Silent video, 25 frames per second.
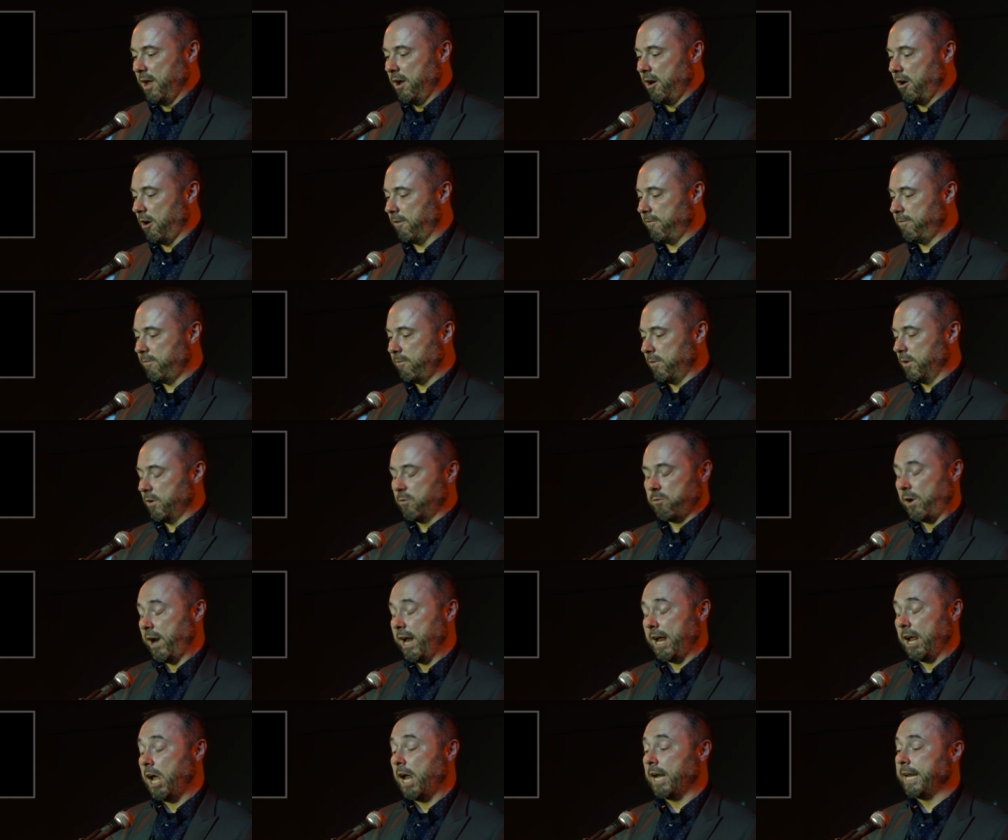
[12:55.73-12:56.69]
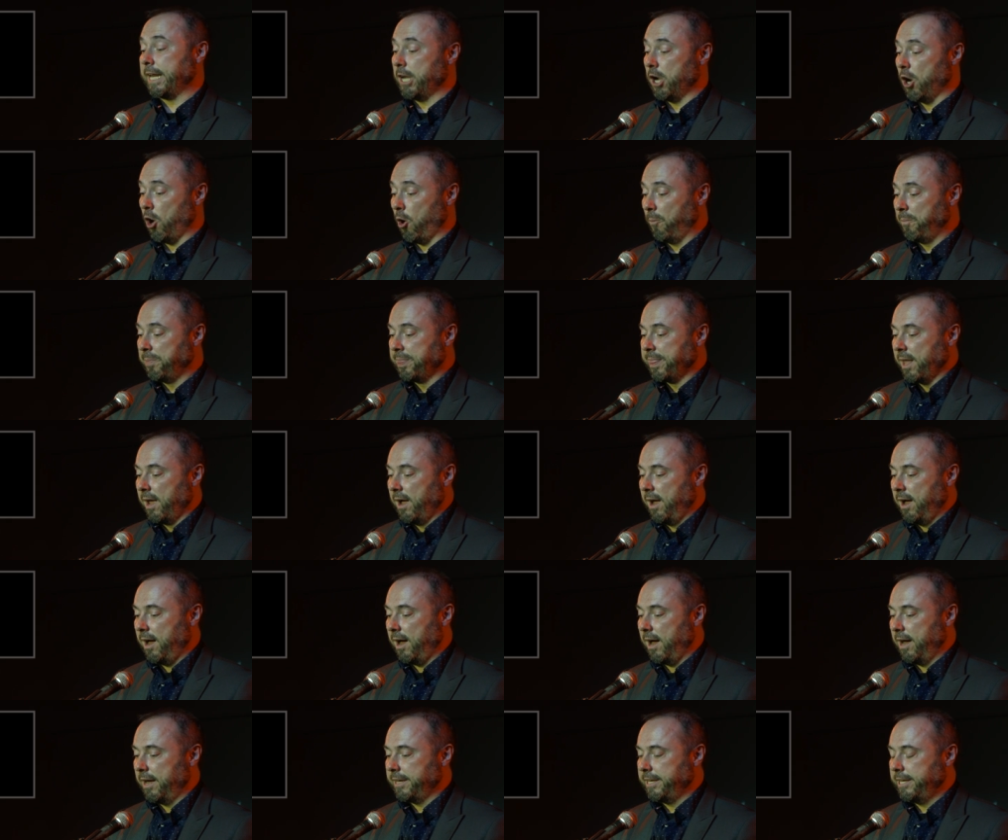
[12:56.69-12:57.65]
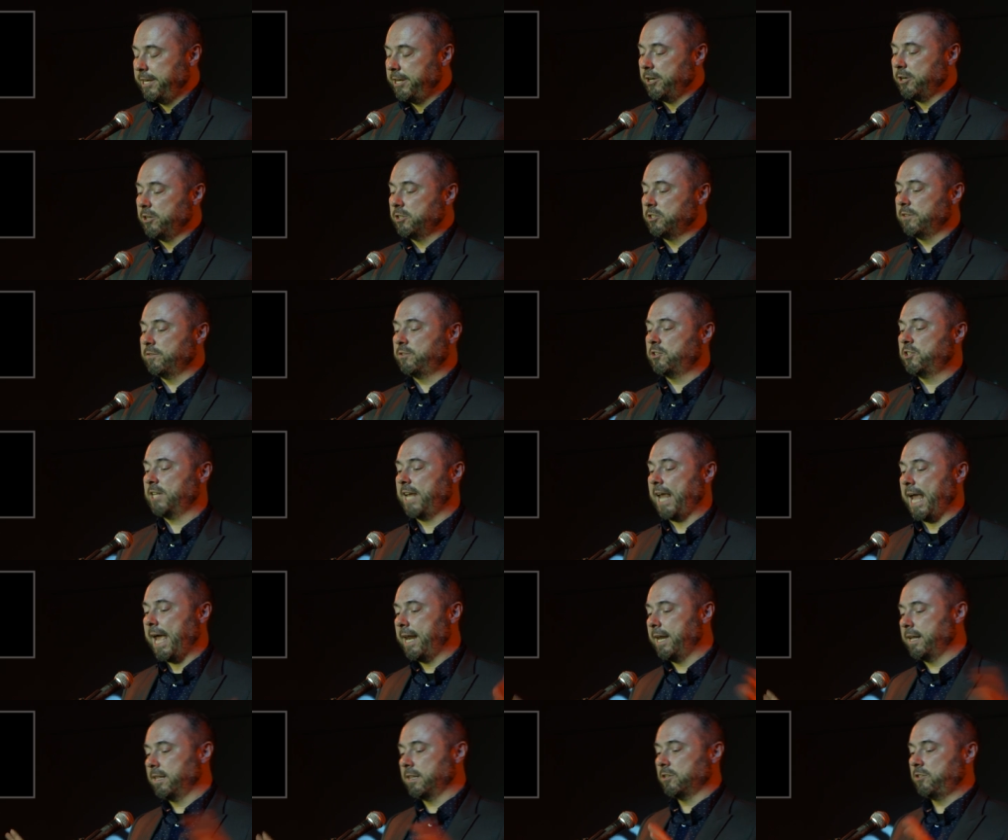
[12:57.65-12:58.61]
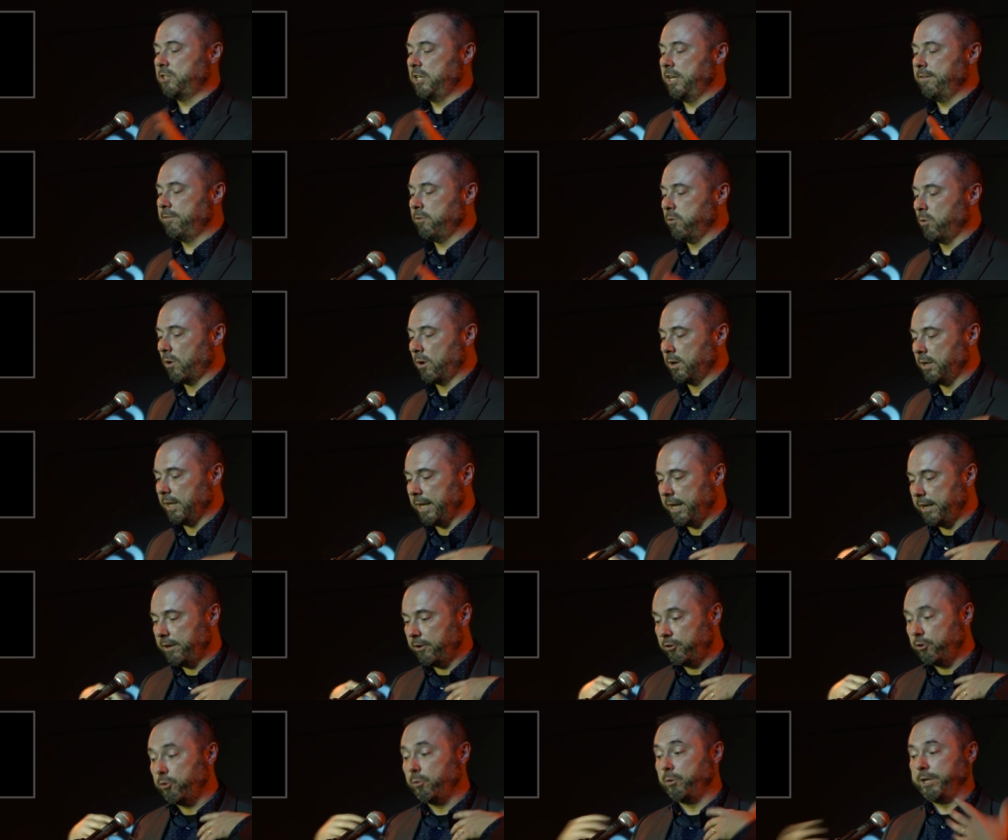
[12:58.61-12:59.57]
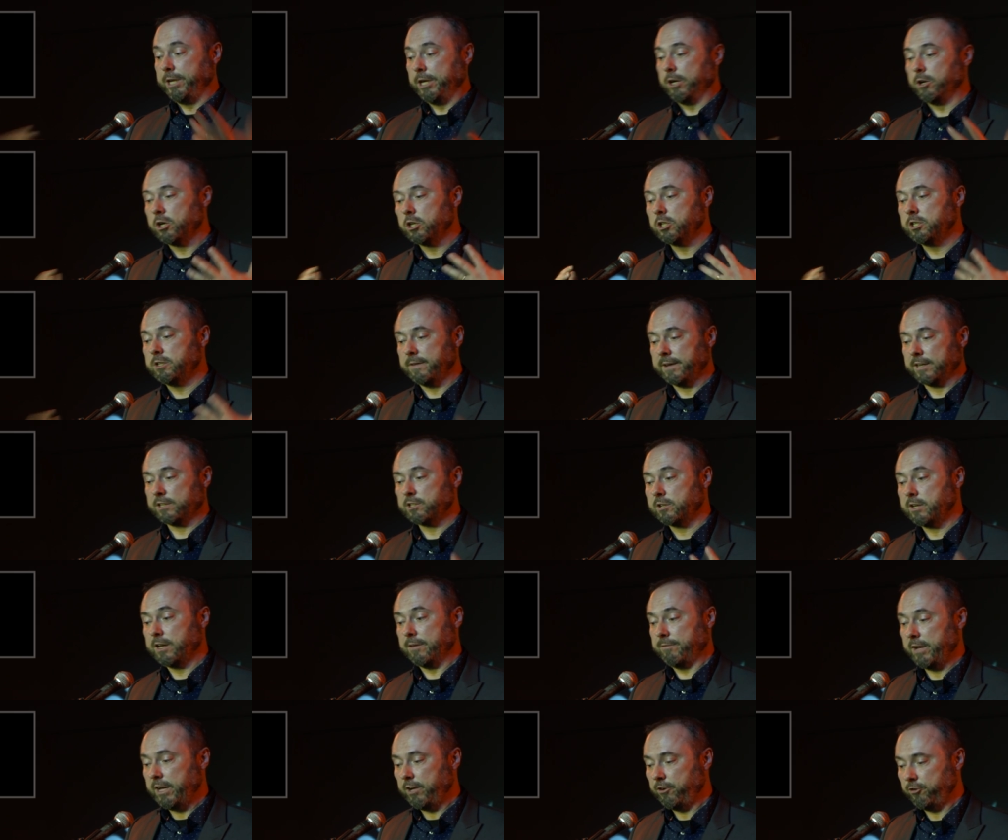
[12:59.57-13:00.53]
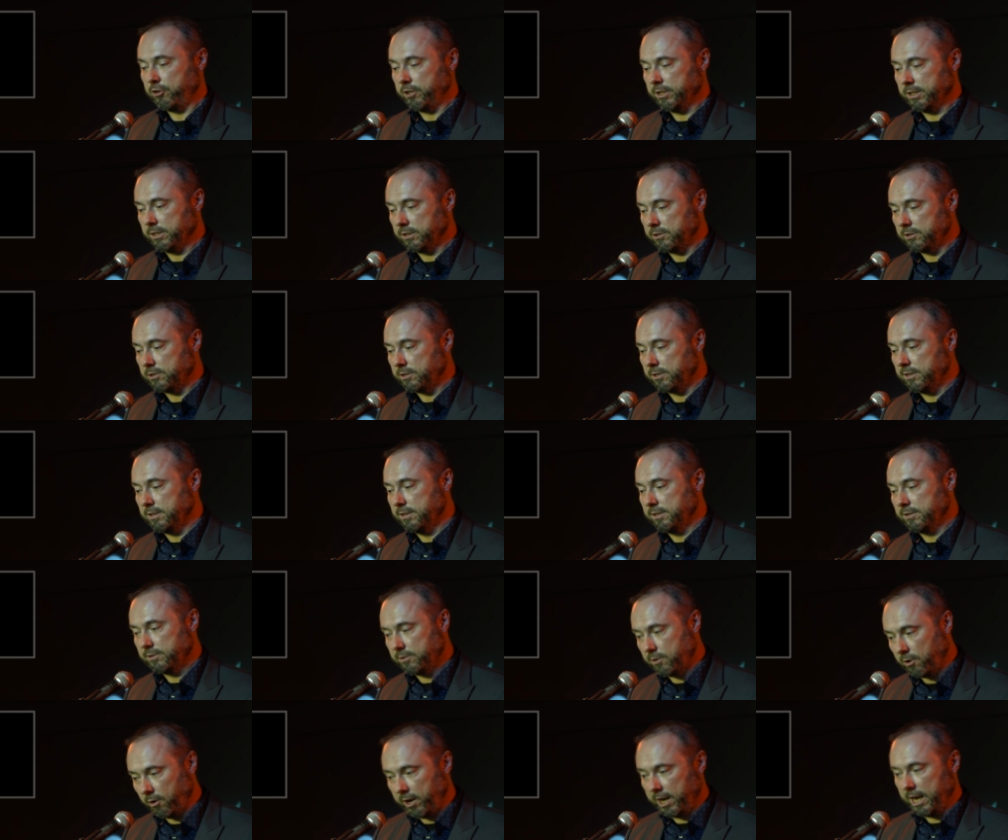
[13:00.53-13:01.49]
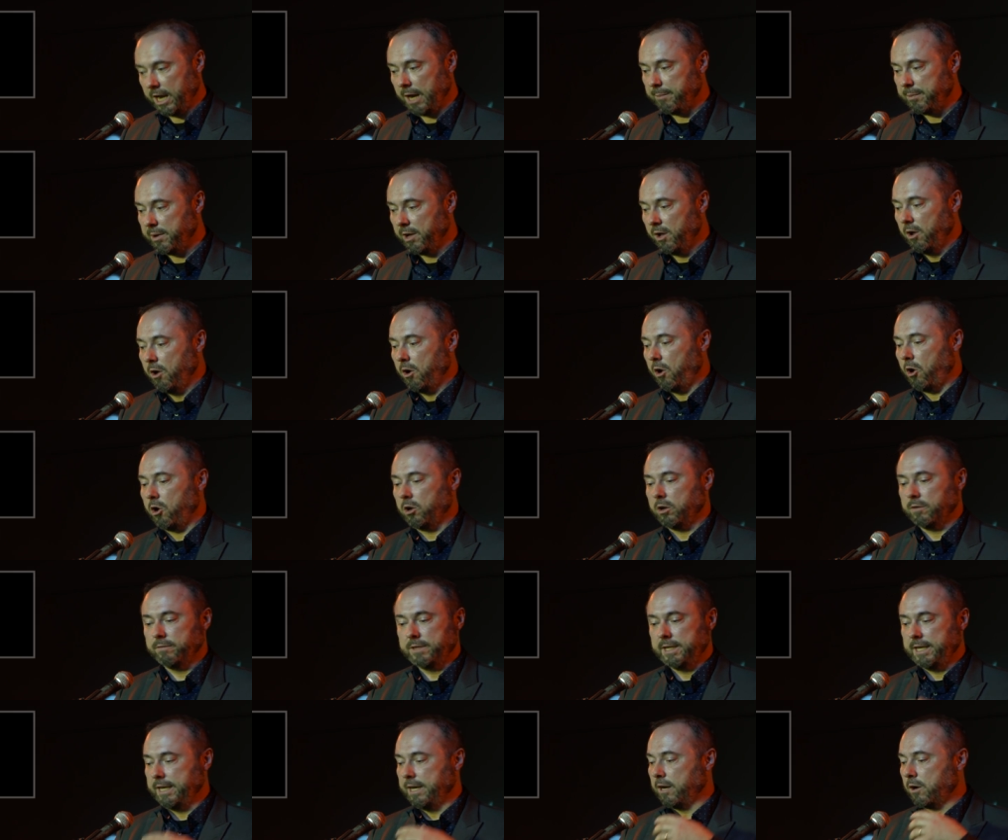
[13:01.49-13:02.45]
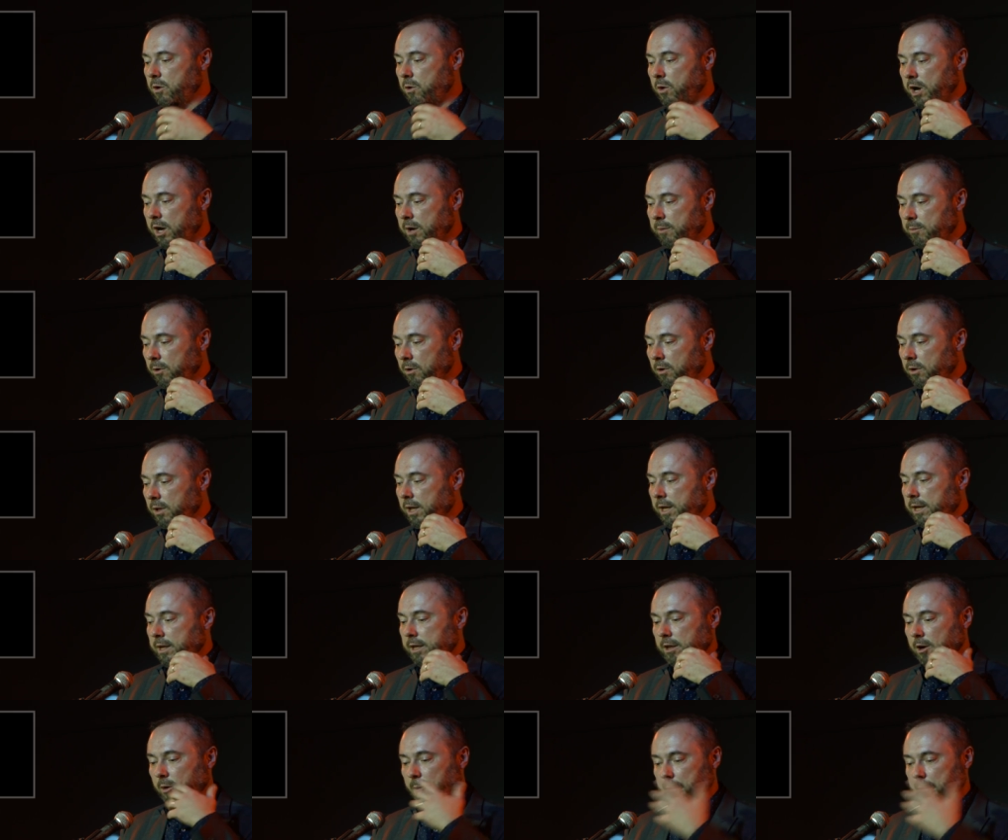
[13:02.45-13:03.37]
or Frank Gaudio, uh, years of scanning the seafloor led to years of excavations, turning up all of the incredible you know,